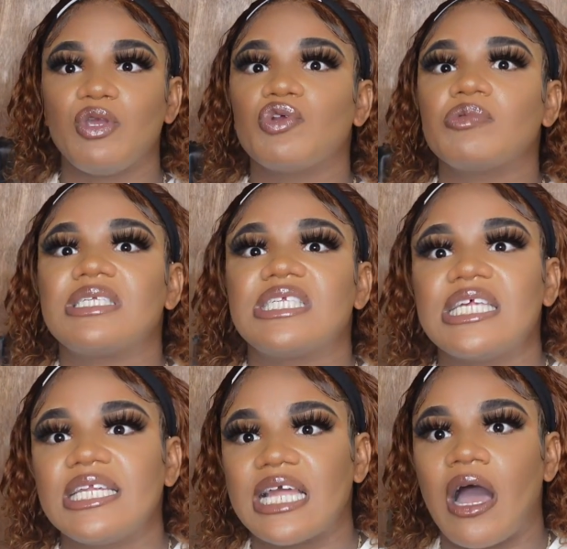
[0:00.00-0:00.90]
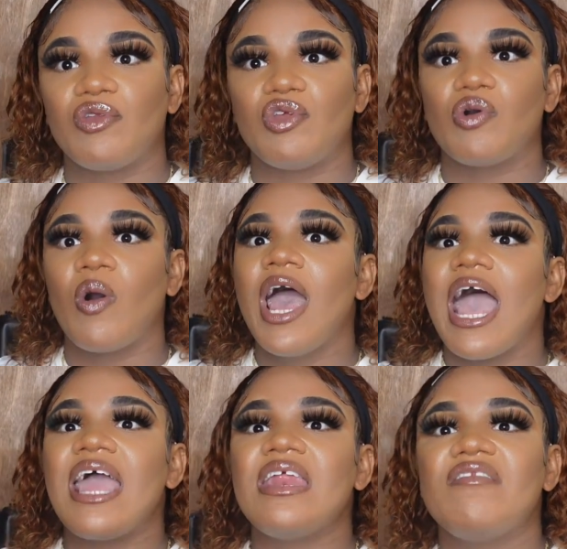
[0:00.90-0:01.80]
You don't sit down, you know,
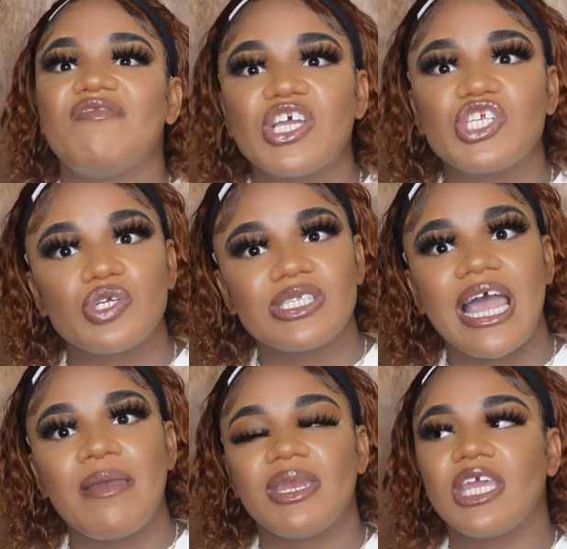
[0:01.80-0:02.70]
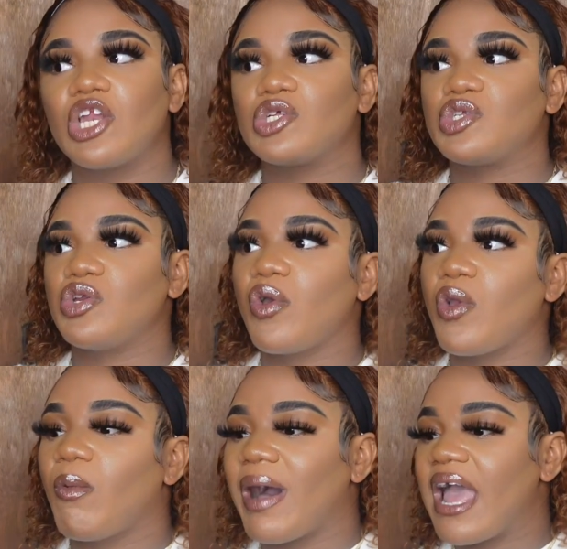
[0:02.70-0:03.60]
and invest your time in getting to know
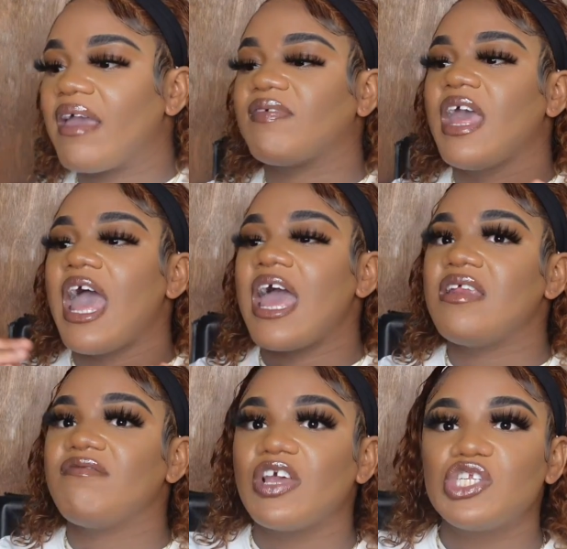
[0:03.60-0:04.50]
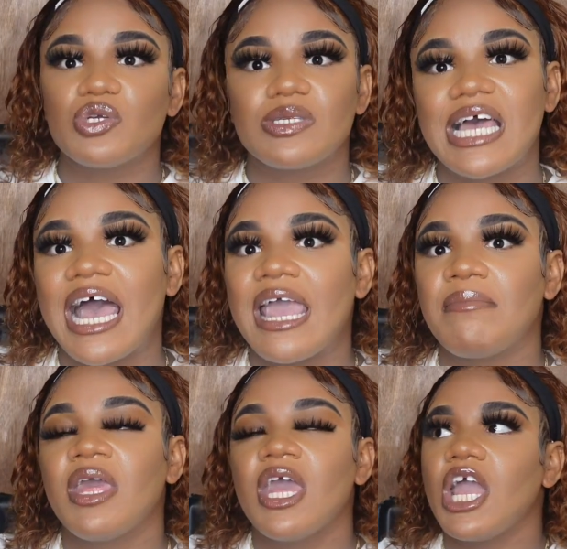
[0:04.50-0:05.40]
your wife and invest your
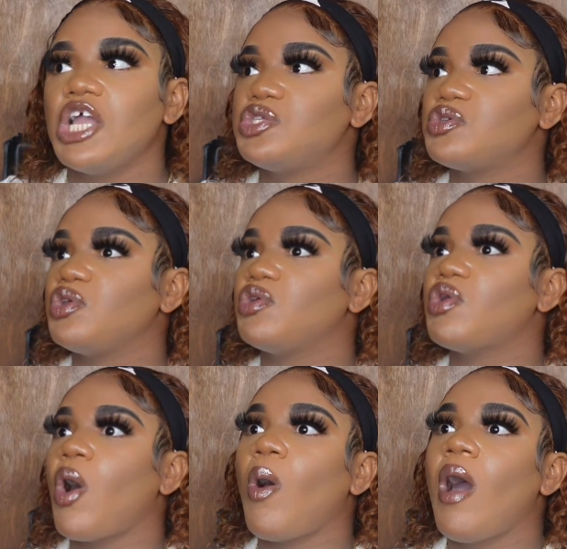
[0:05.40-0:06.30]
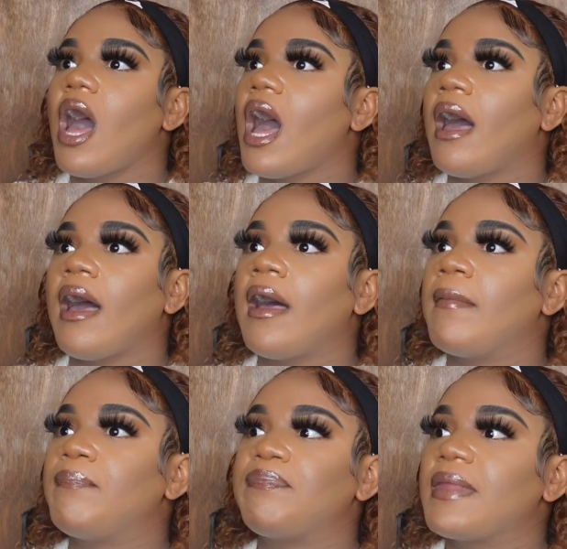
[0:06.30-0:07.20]
time into, you know,
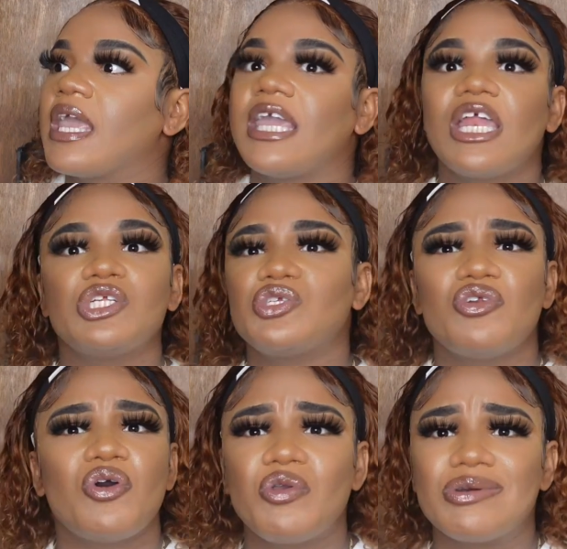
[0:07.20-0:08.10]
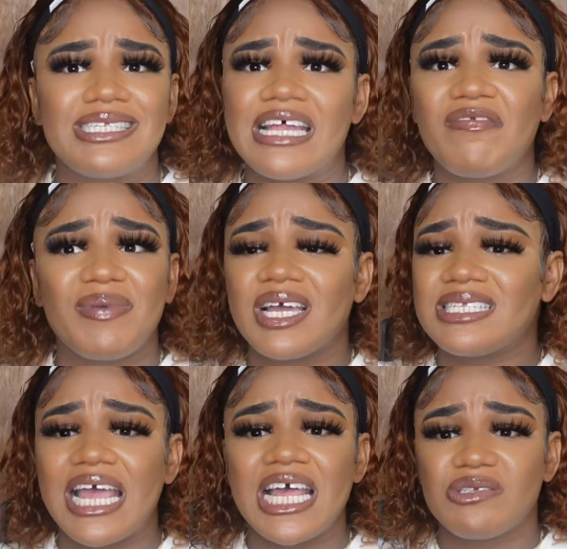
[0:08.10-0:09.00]
getting to know yourself.
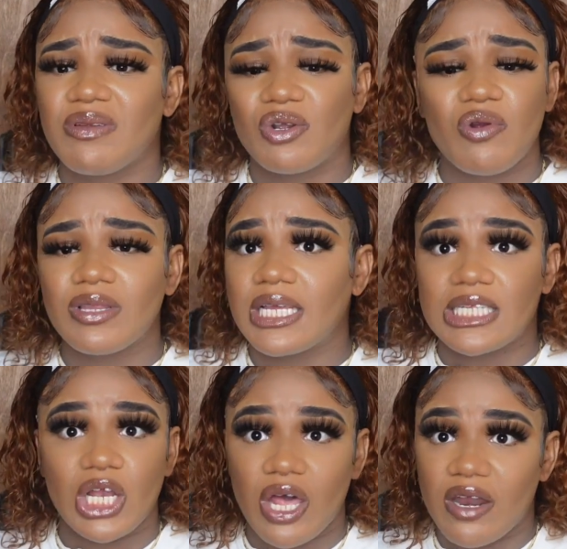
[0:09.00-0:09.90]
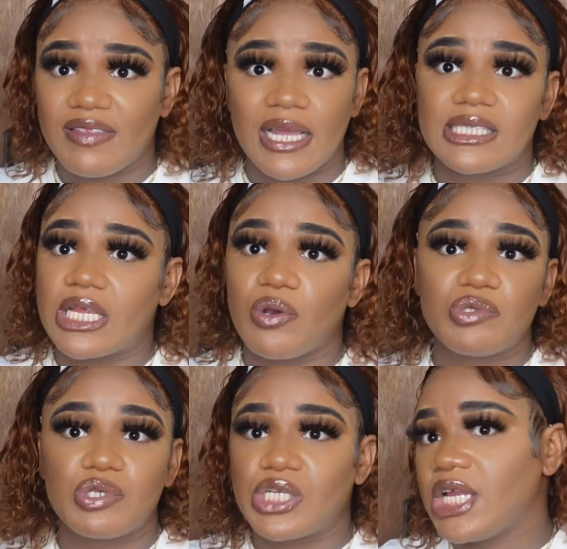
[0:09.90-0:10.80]
Because as we grow, there's a lot of things that
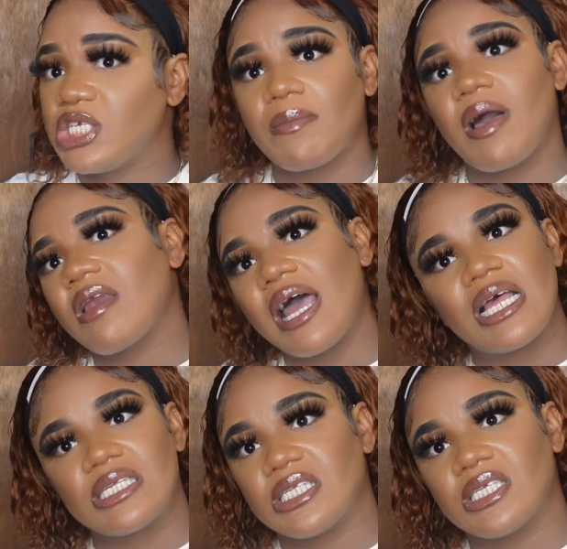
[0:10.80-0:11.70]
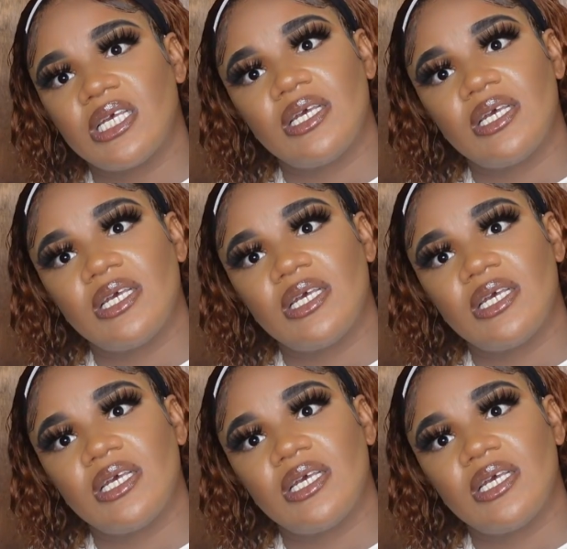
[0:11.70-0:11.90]
also change about us.